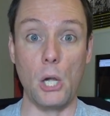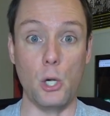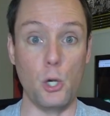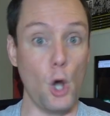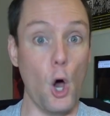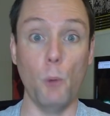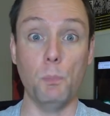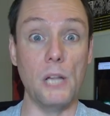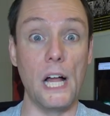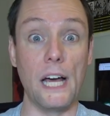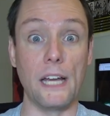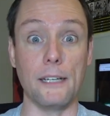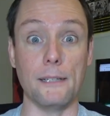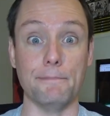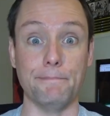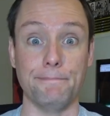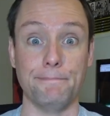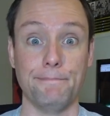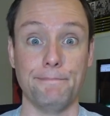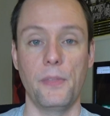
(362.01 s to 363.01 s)
No
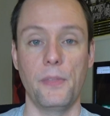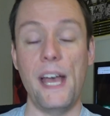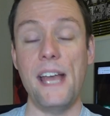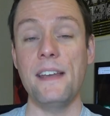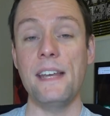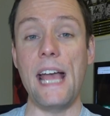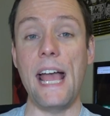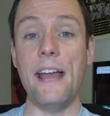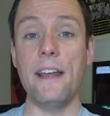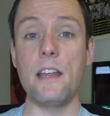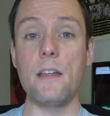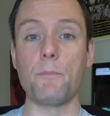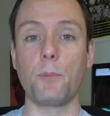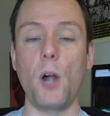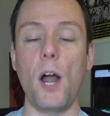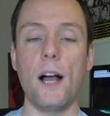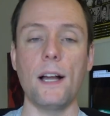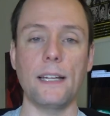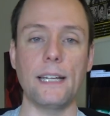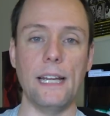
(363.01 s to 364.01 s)
blood. Then Eddie
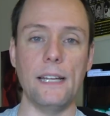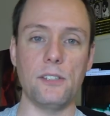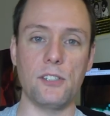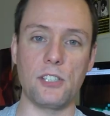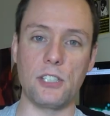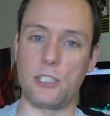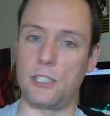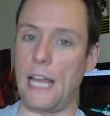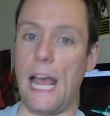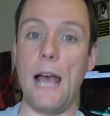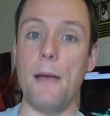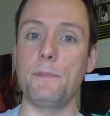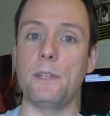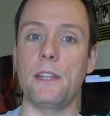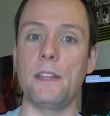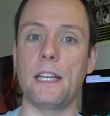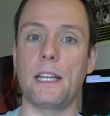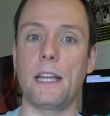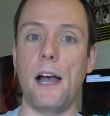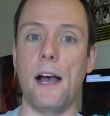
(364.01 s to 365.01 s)
Brock gets stabbed
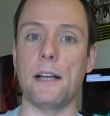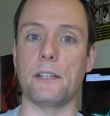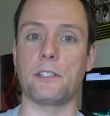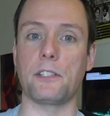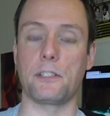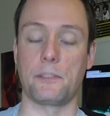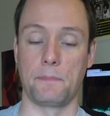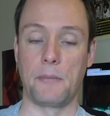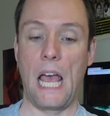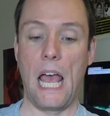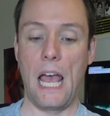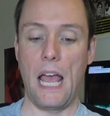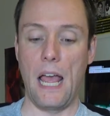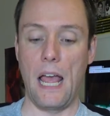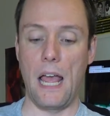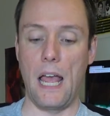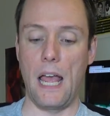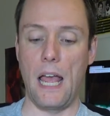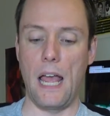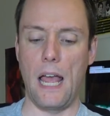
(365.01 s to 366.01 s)
in the gut,
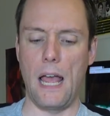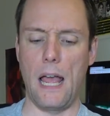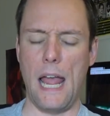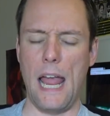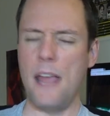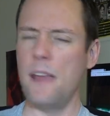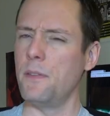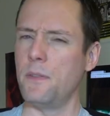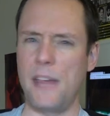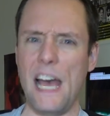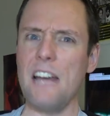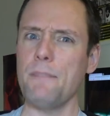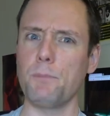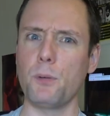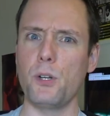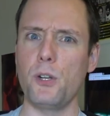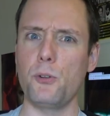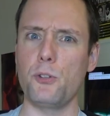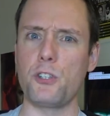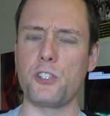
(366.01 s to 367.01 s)
and that
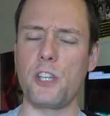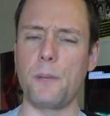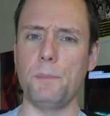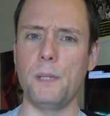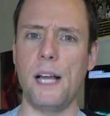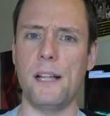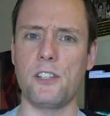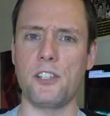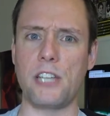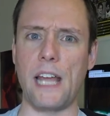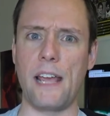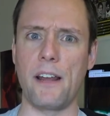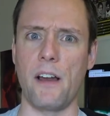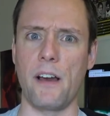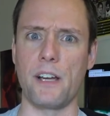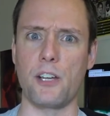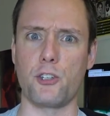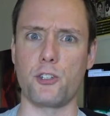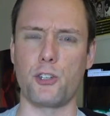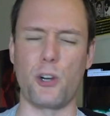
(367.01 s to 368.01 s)
produces a blood stain
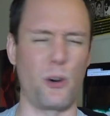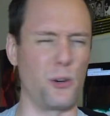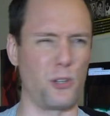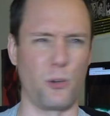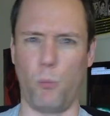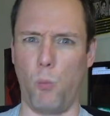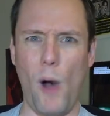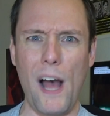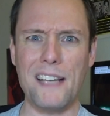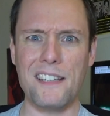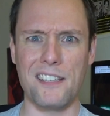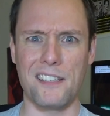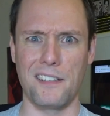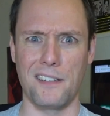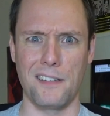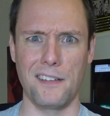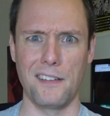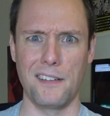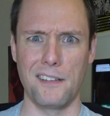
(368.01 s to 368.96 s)
on his shirt. What?